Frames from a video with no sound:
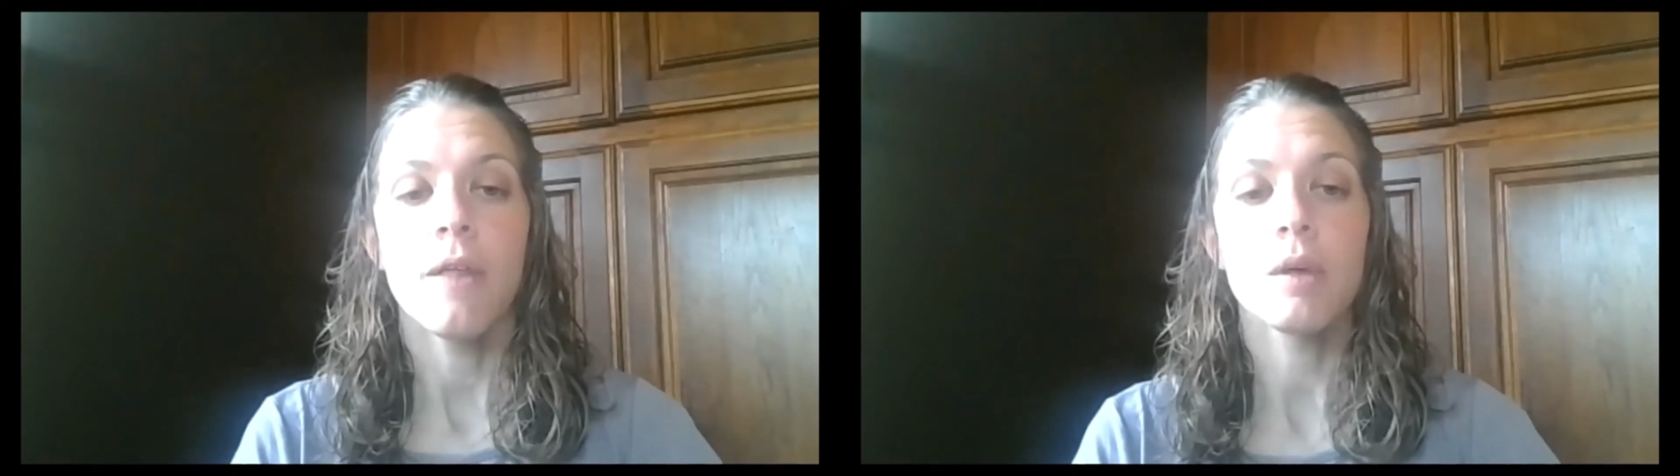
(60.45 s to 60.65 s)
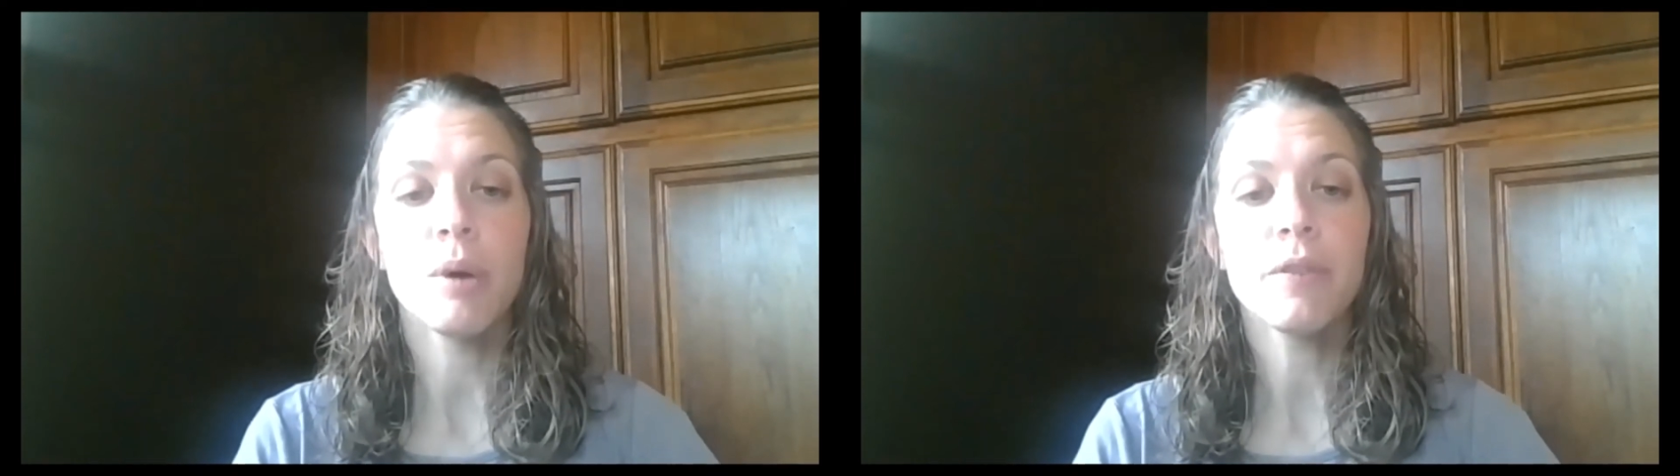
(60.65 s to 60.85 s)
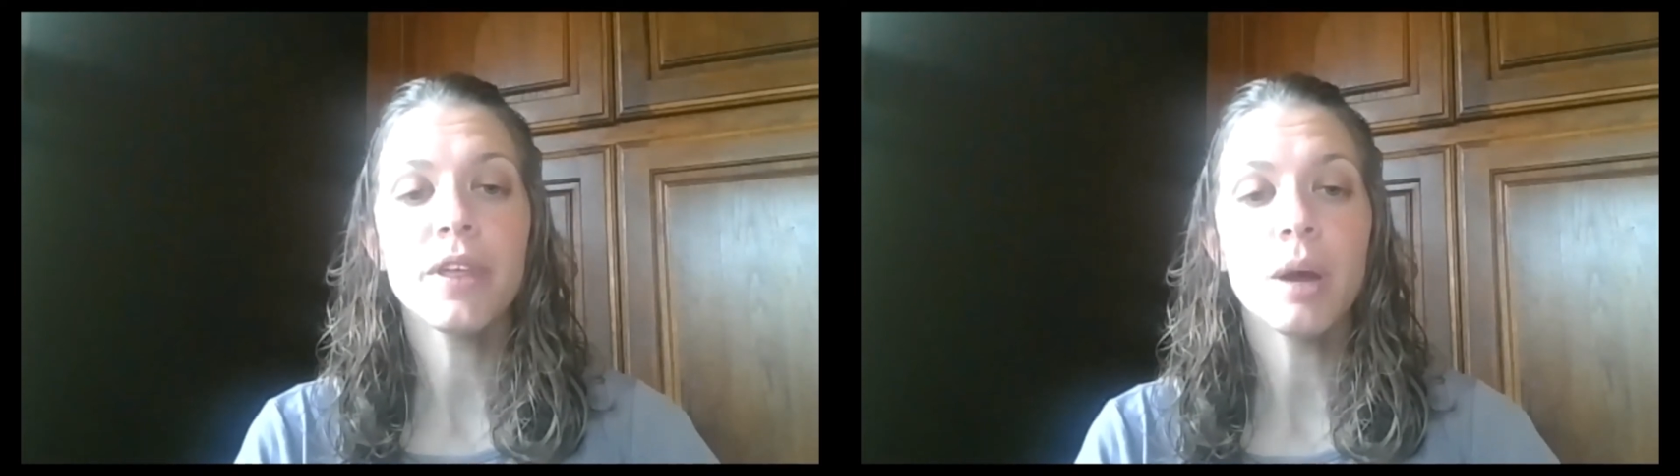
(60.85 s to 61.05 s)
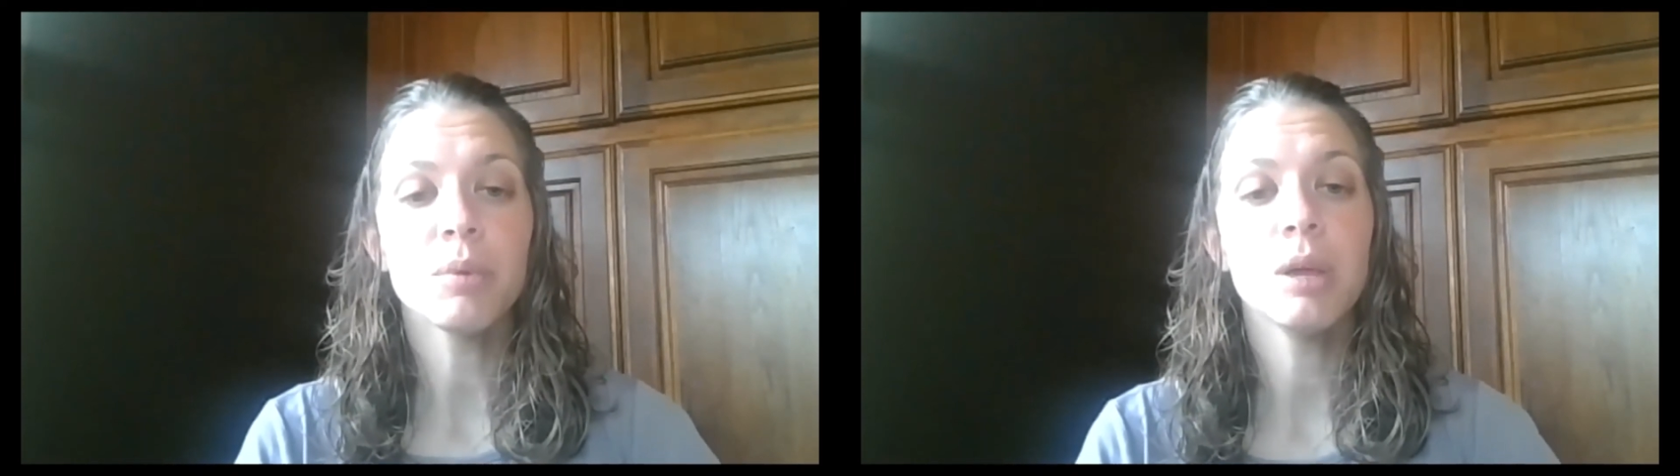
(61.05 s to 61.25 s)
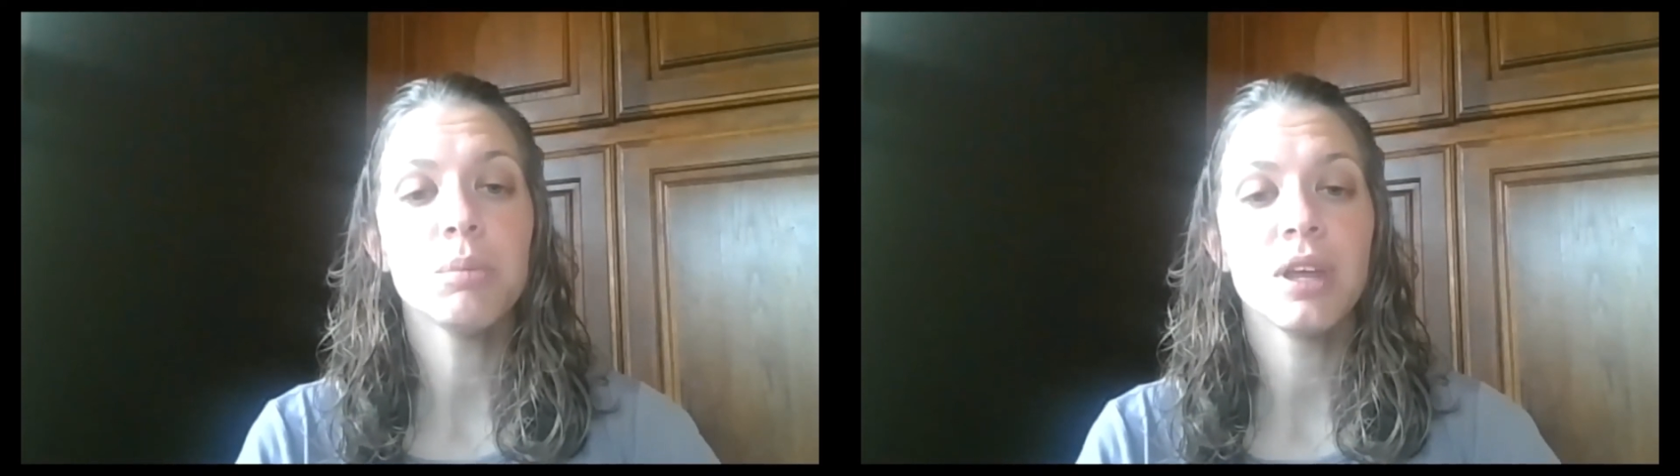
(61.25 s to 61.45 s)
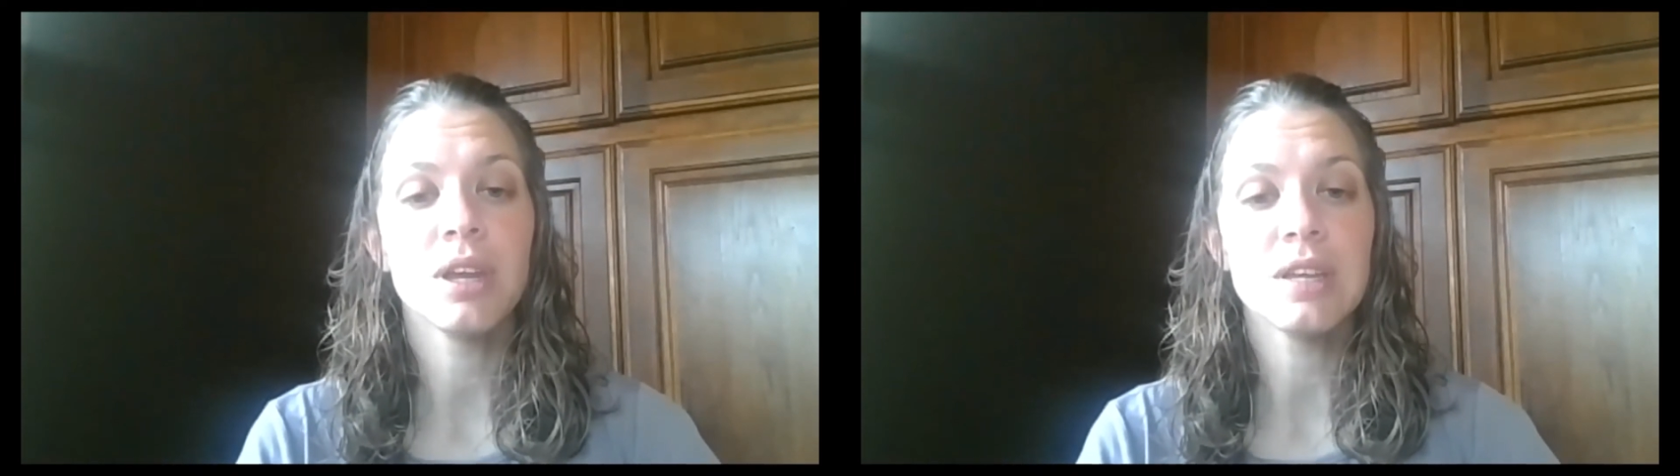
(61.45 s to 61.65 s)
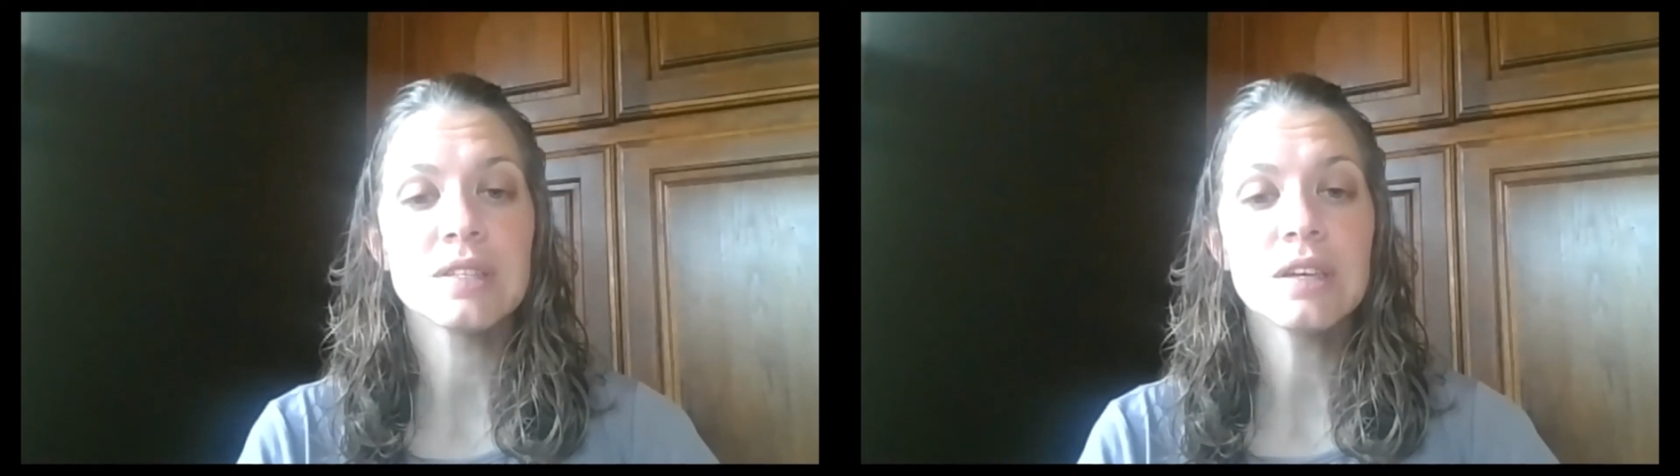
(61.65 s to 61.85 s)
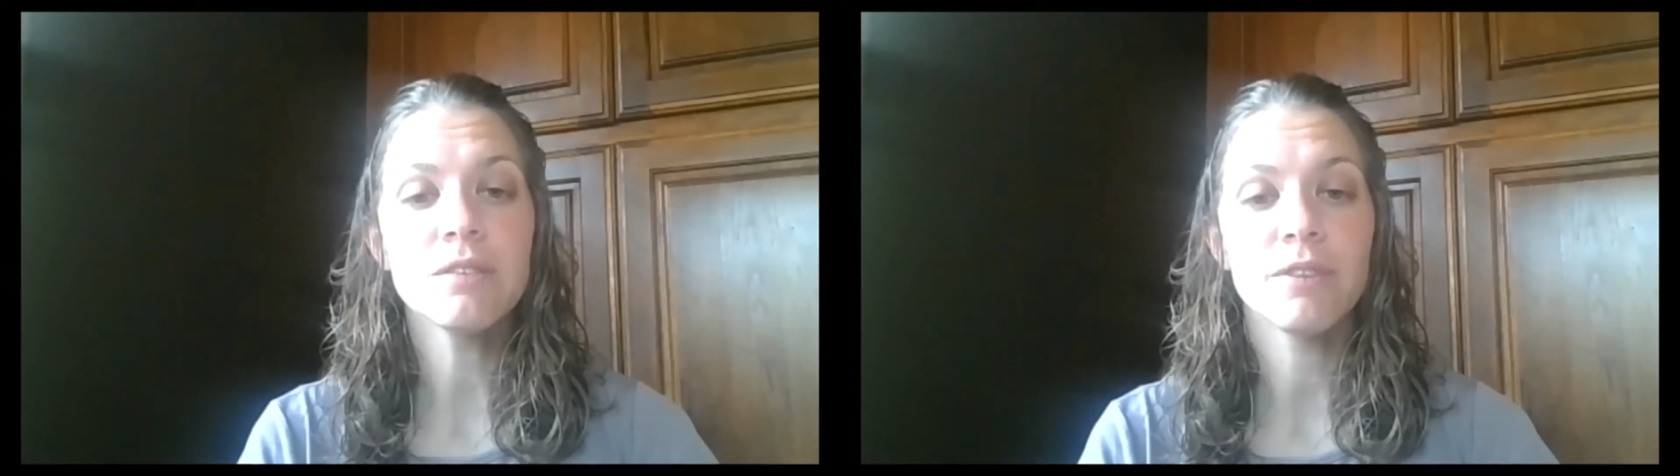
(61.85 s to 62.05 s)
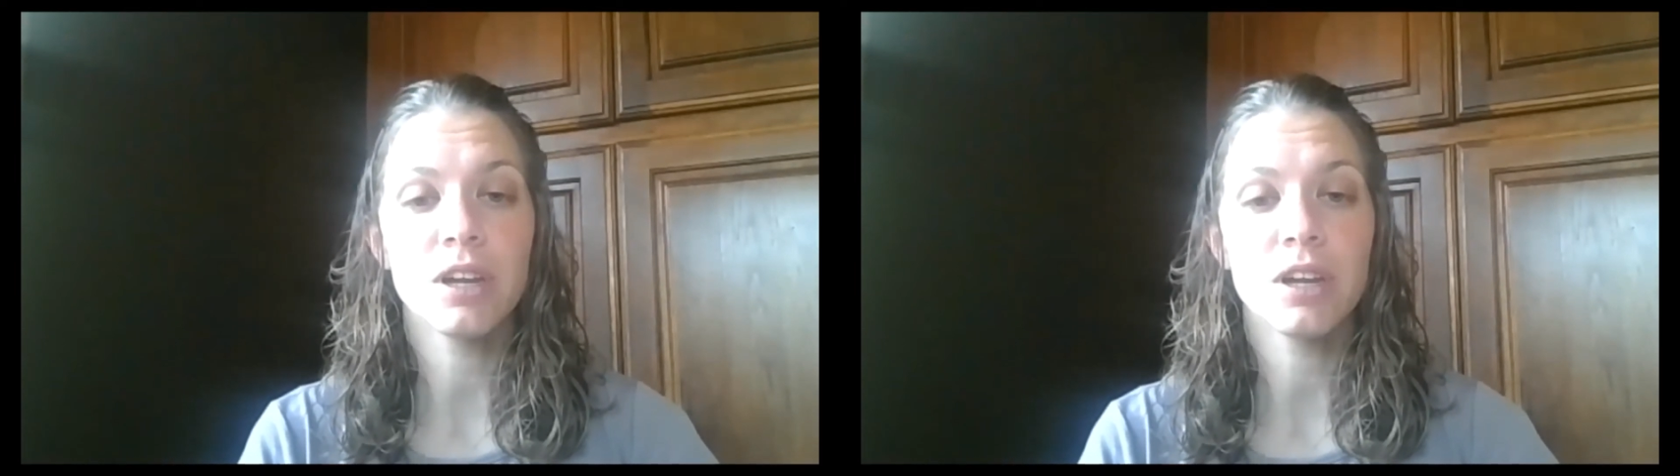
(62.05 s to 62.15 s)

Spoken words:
the monthly upkeep can easily fit